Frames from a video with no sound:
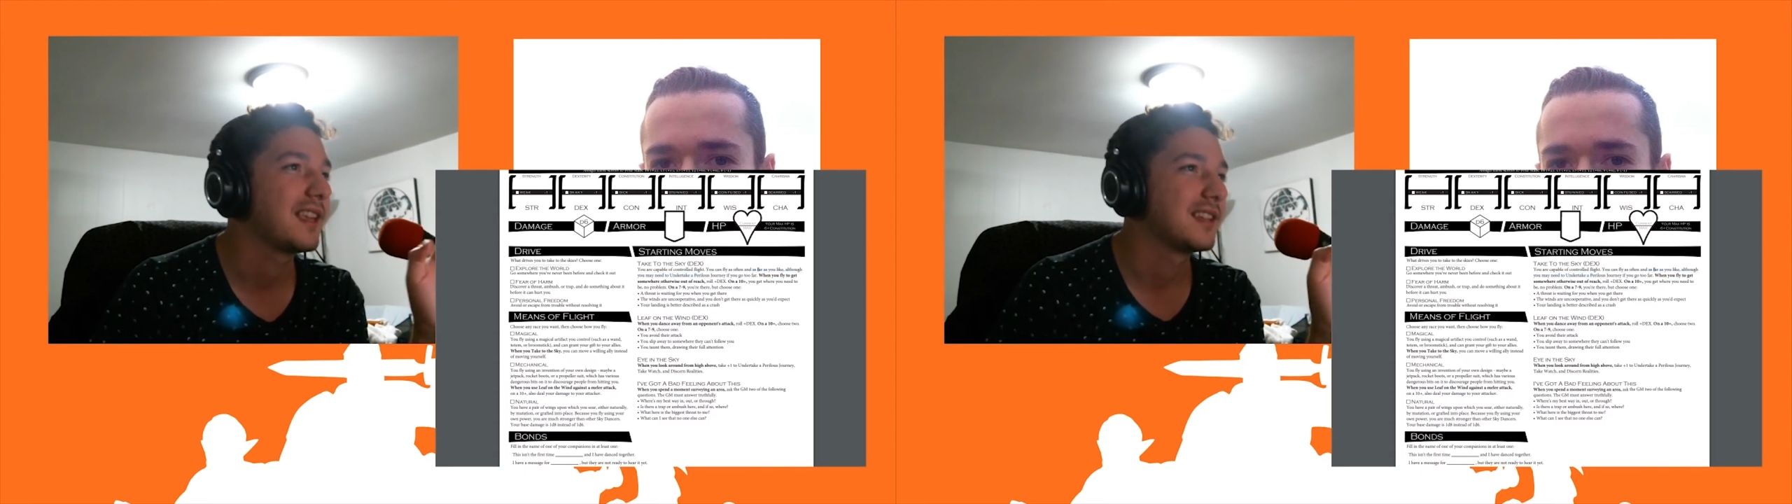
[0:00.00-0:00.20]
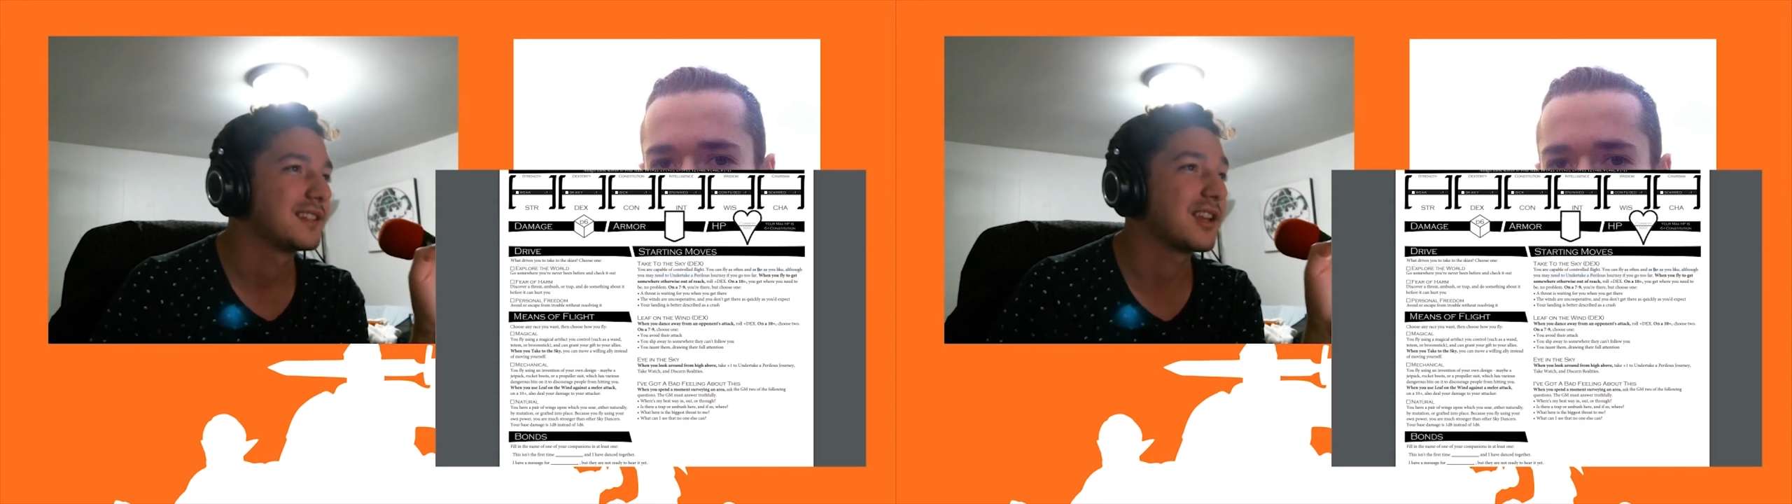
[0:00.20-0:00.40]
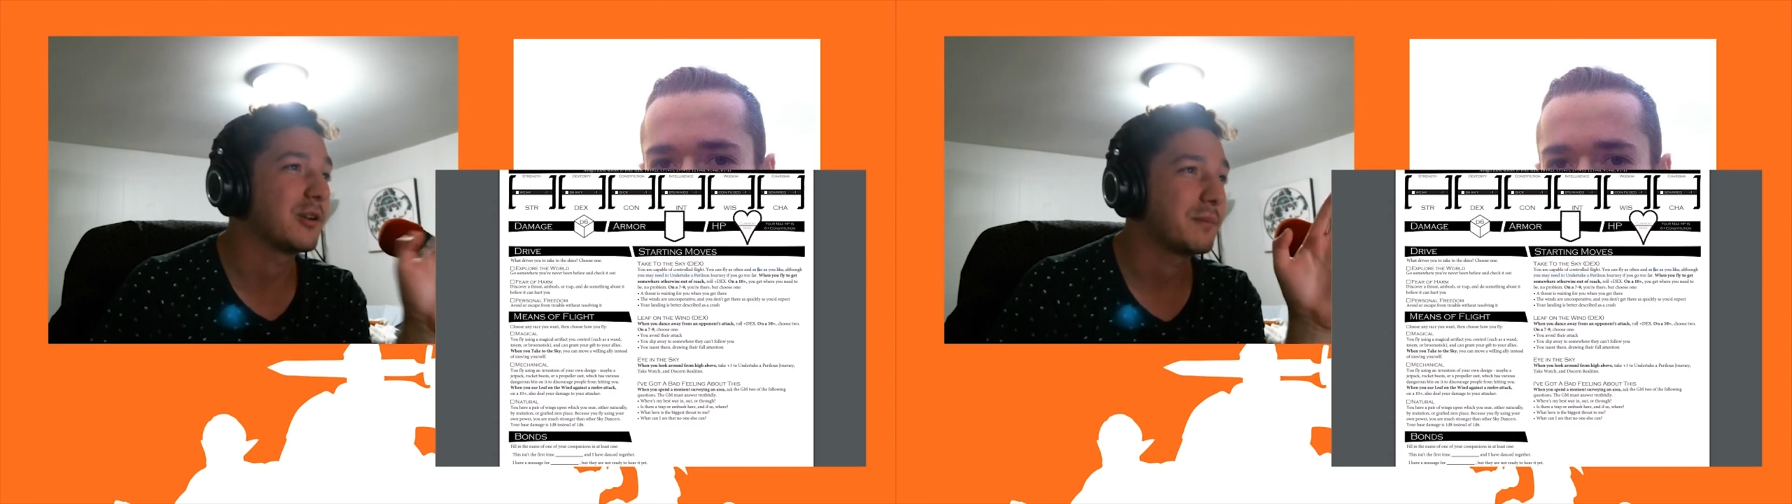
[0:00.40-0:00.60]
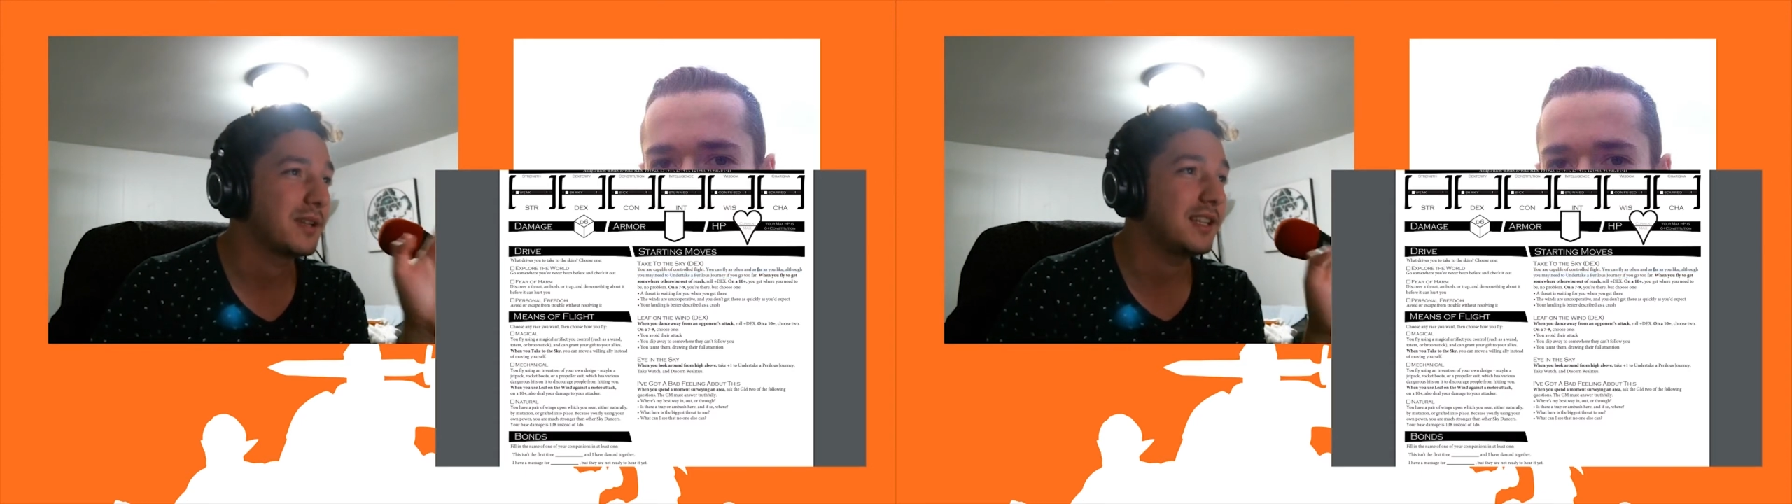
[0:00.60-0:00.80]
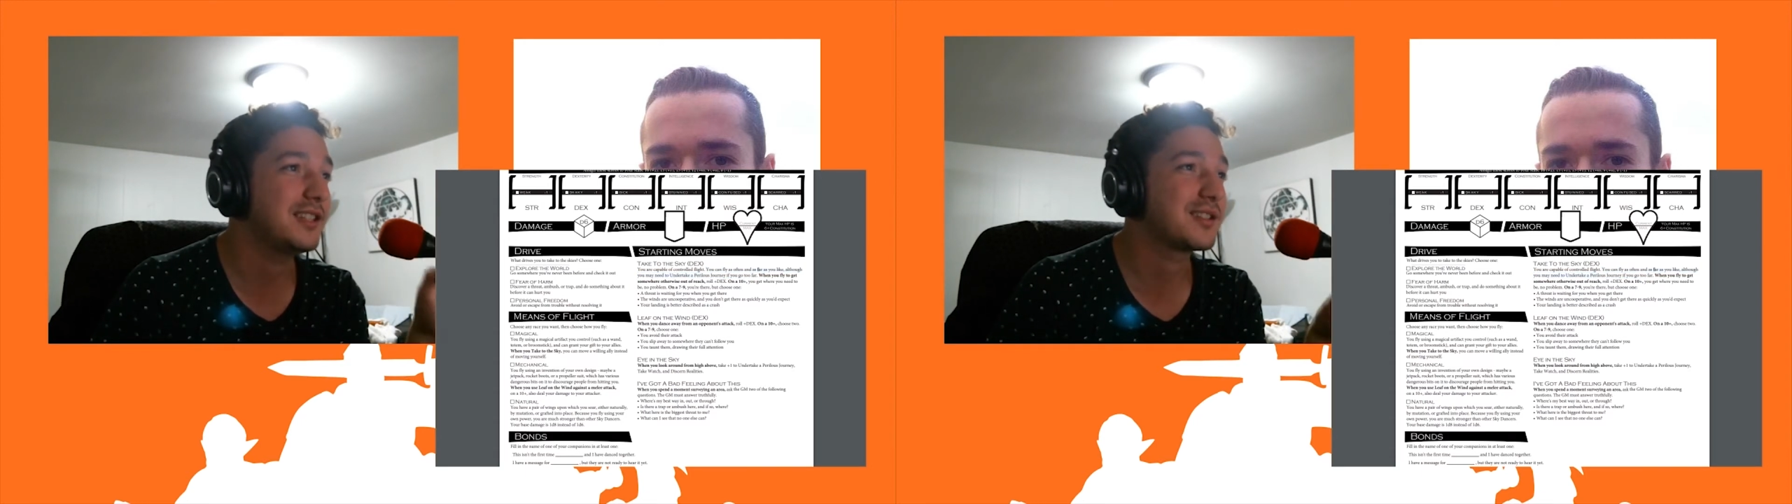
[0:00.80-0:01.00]
So
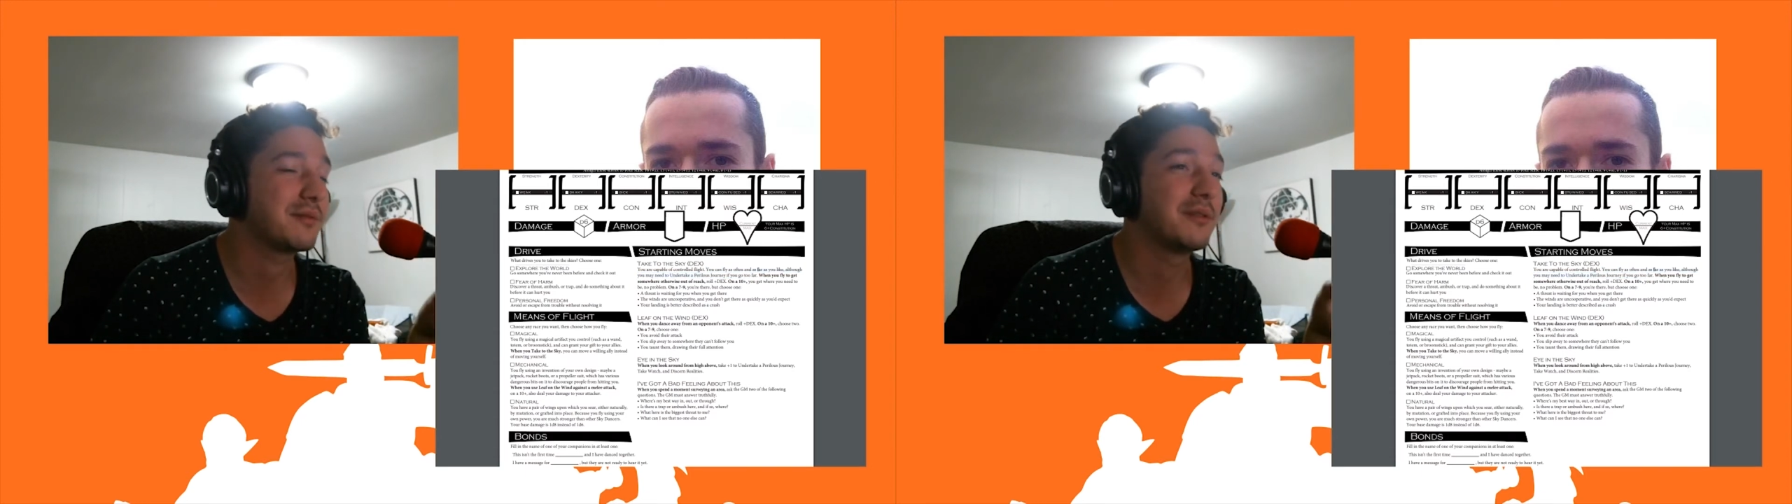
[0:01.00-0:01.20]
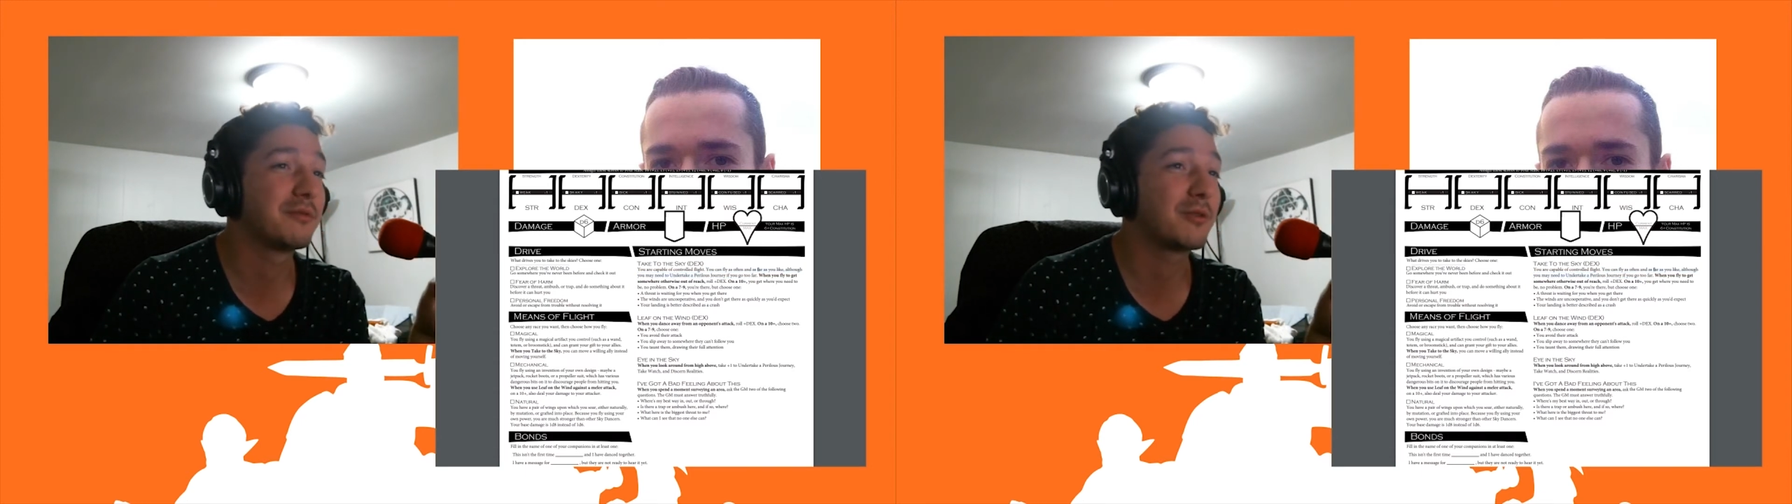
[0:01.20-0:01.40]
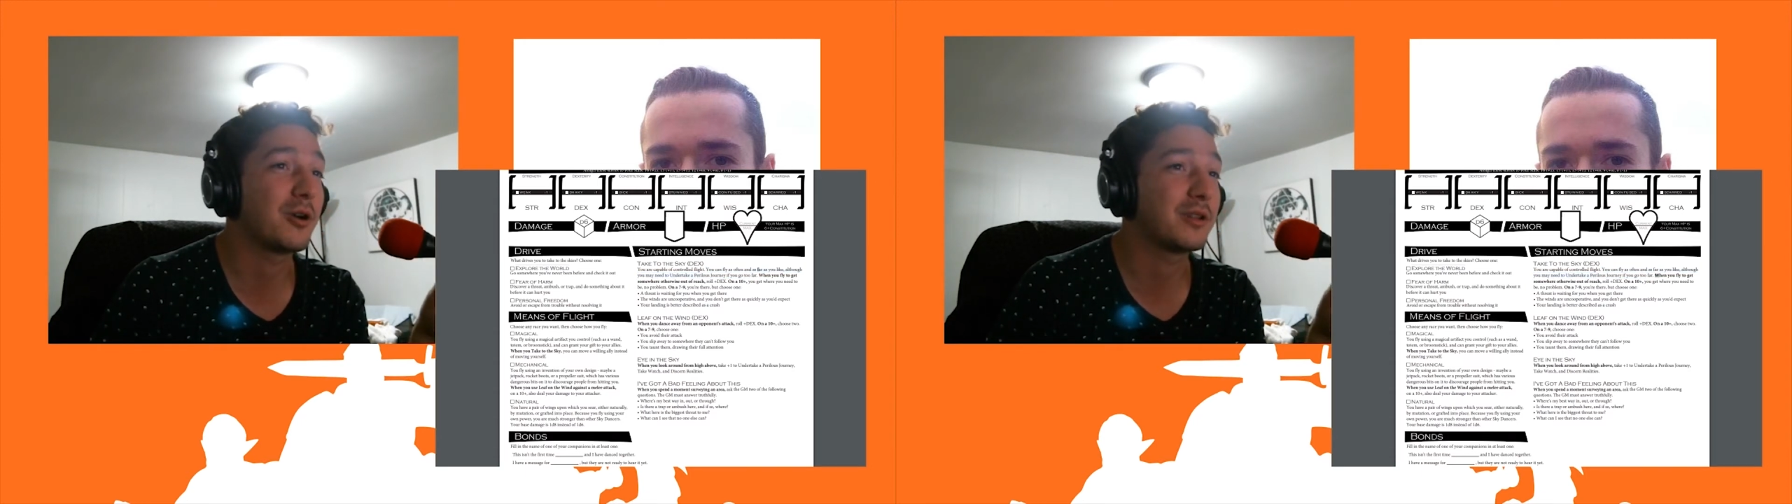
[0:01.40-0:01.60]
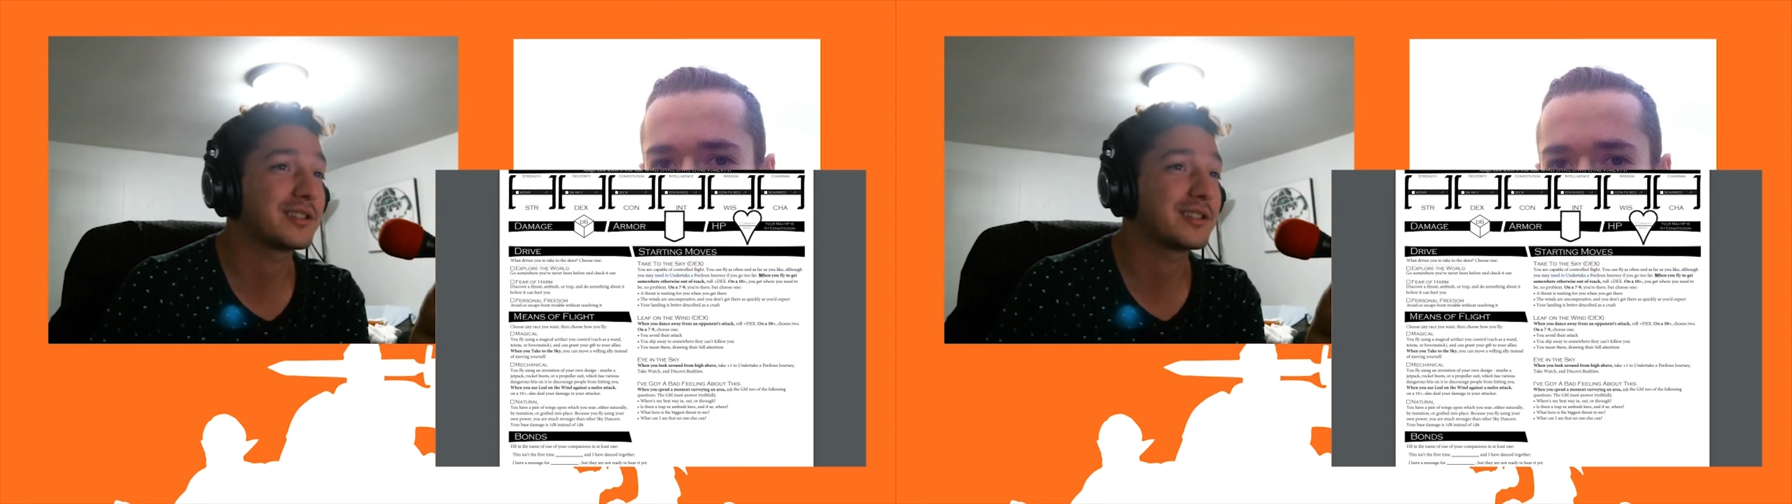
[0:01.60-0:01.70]
each roll